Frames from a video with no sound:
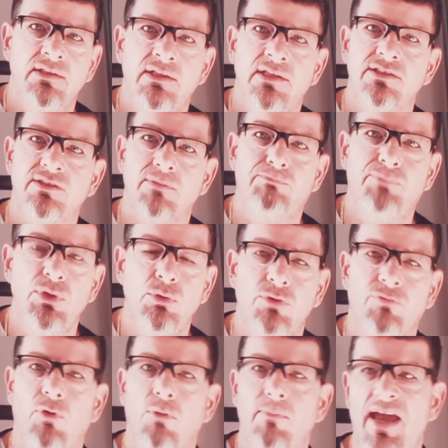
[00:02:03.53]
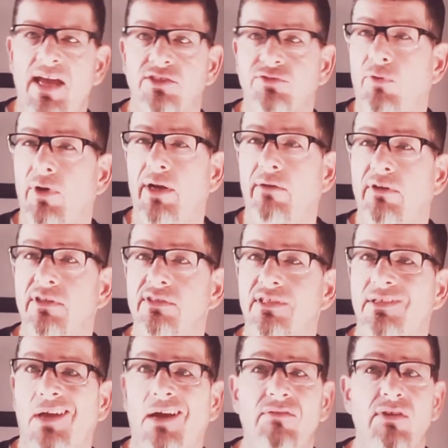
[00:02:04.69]
is a beautiful man's fragrance,
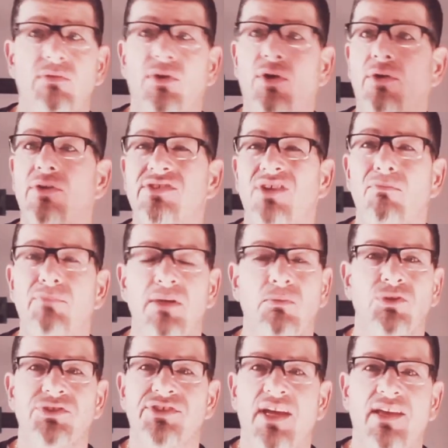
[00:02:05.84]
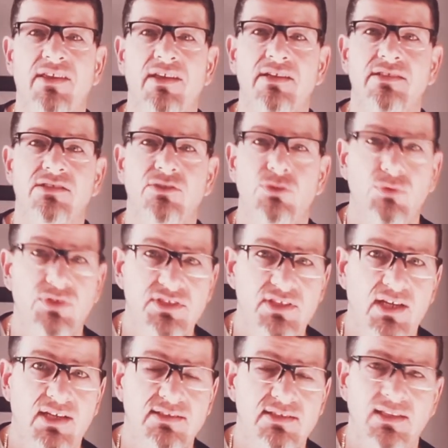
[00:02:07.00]
and I've even heard some people say that it's
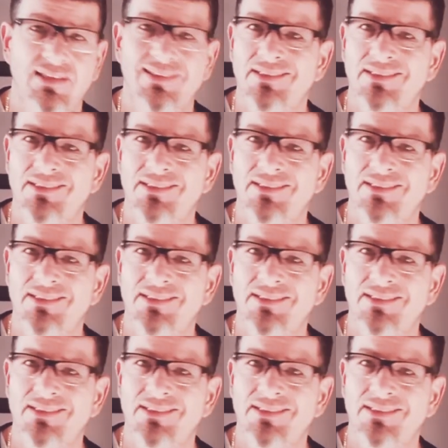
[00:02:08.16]
unisex.